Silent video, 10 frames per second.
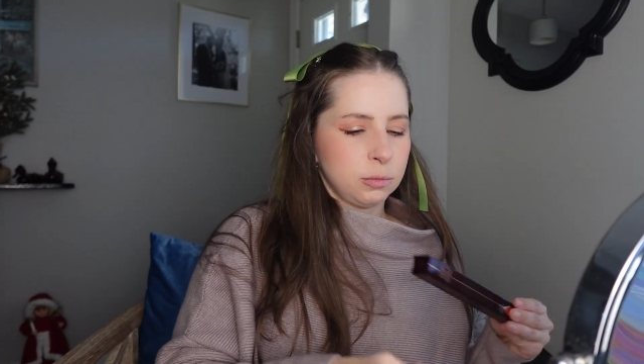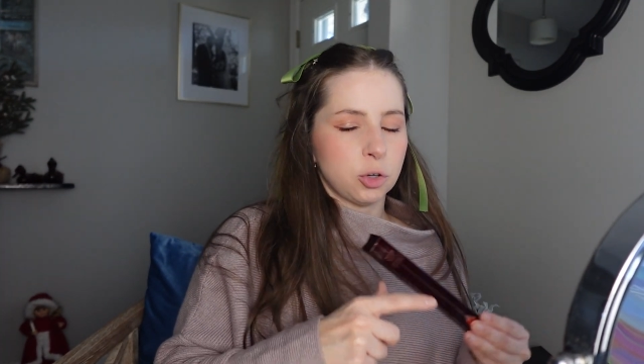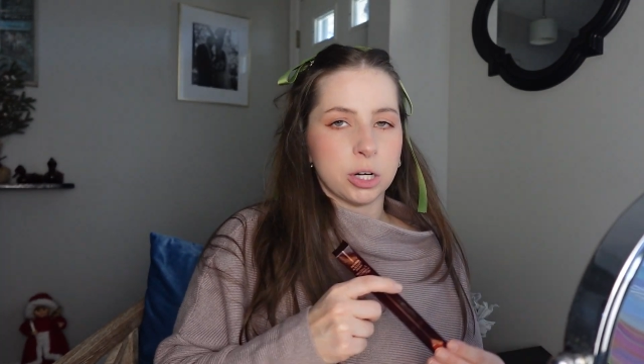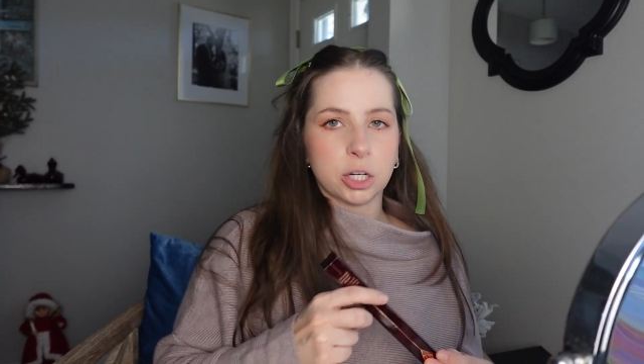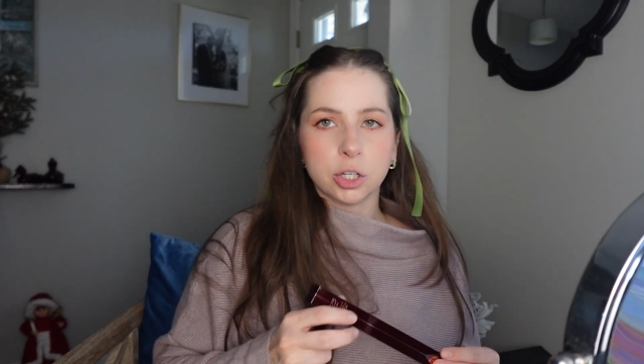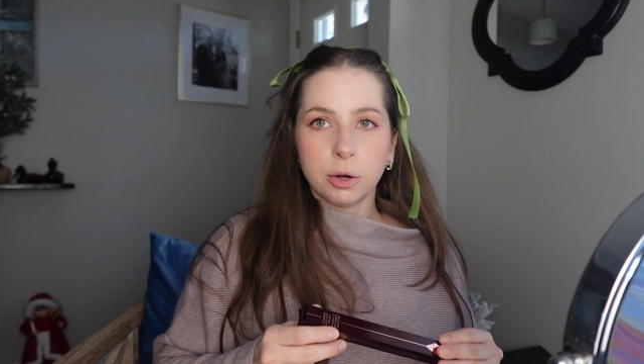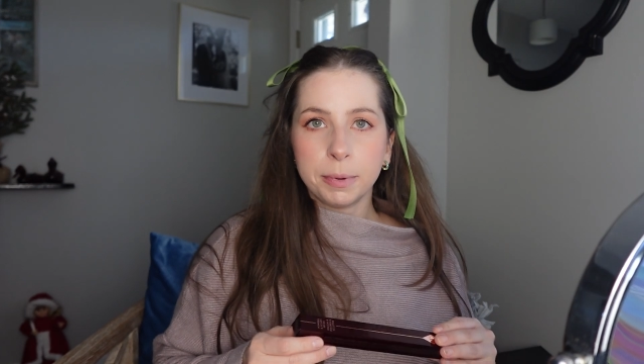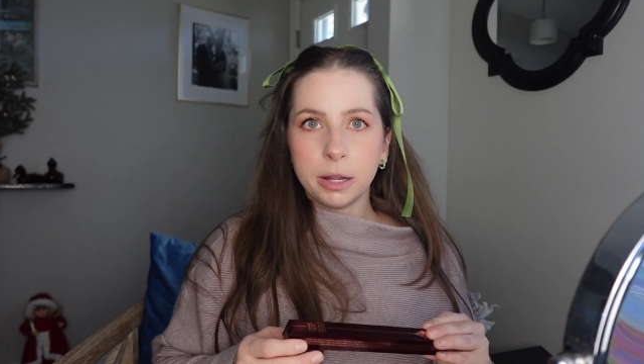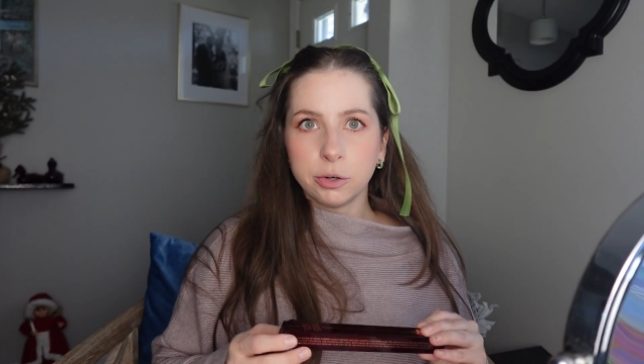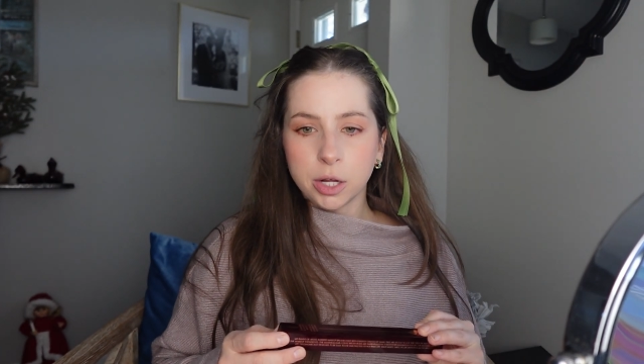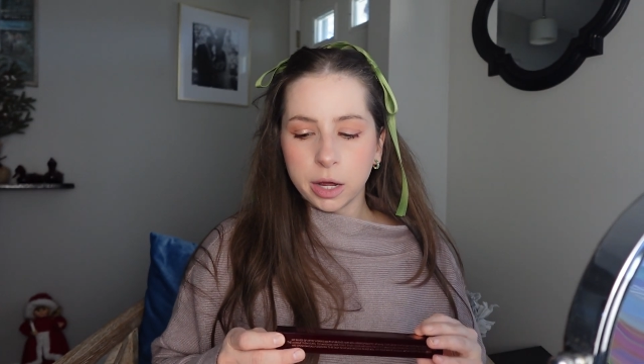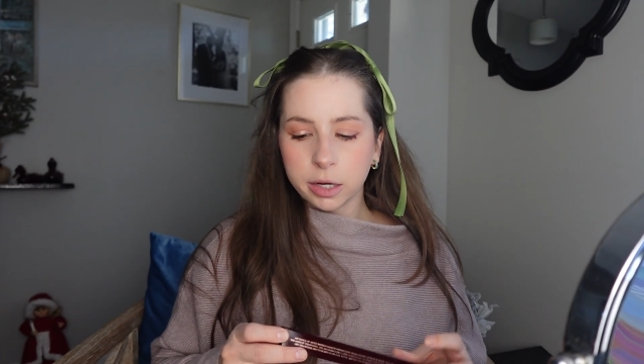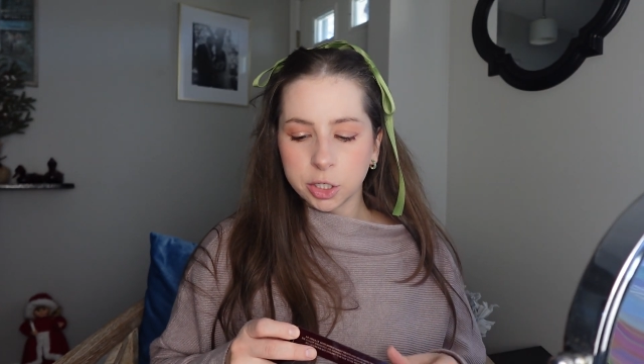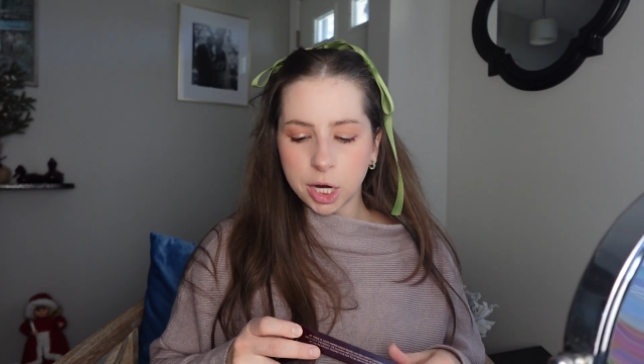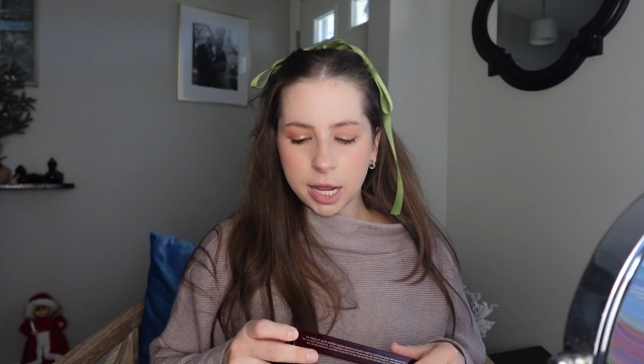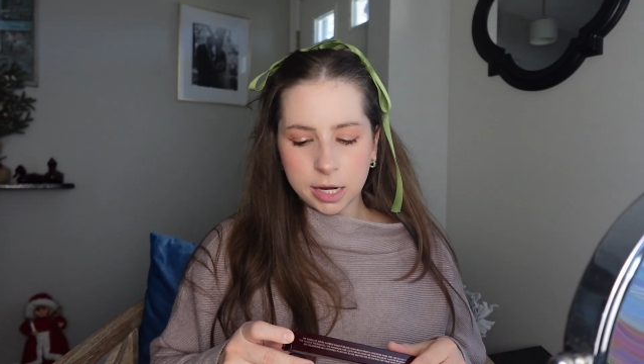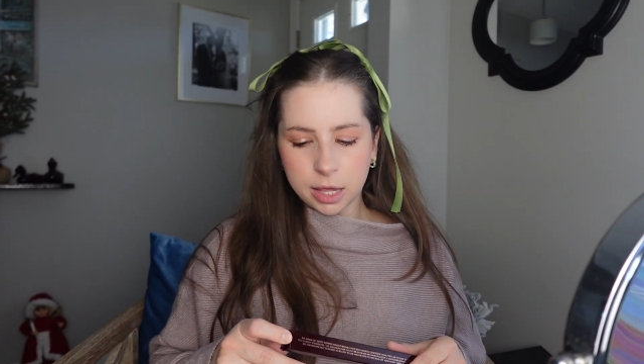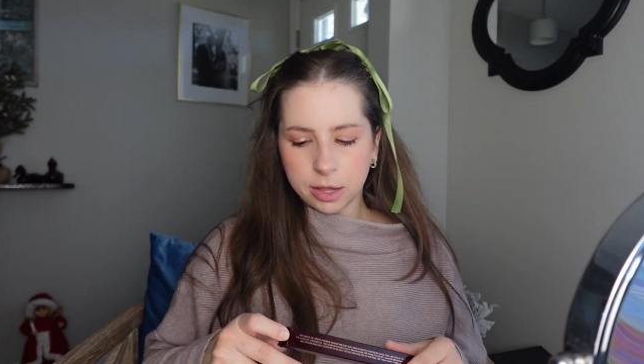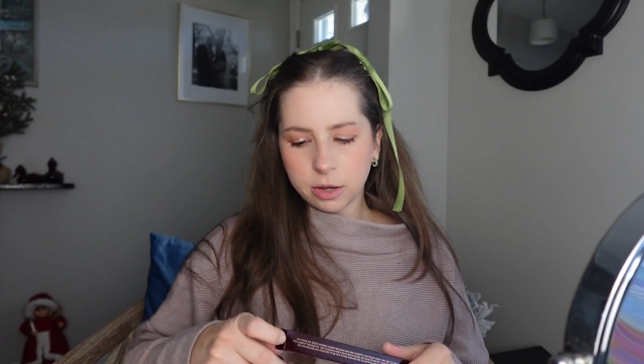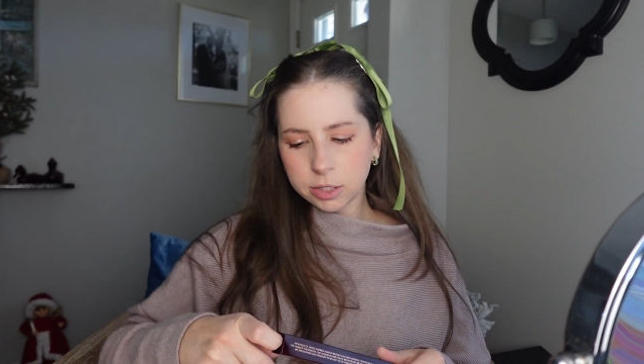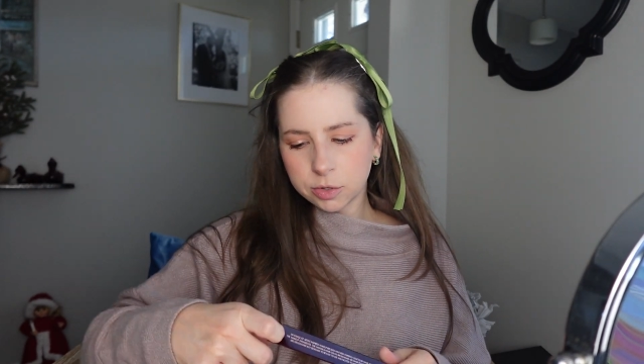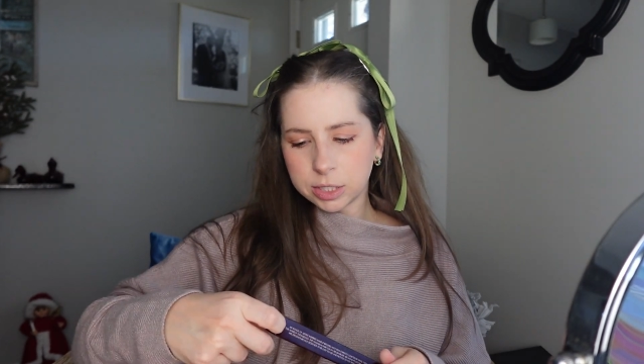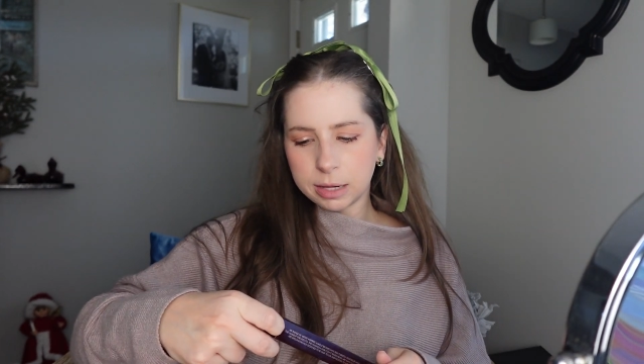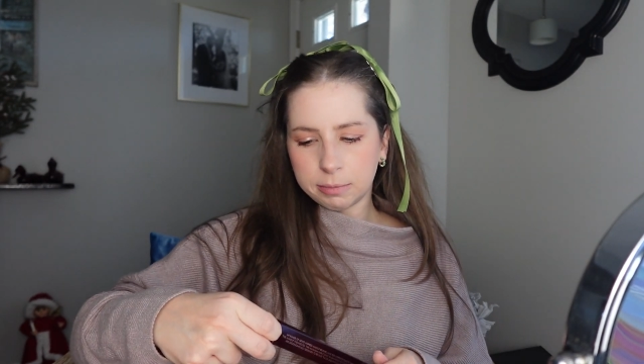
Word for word: traditional Pillow Talk shade, and they also sent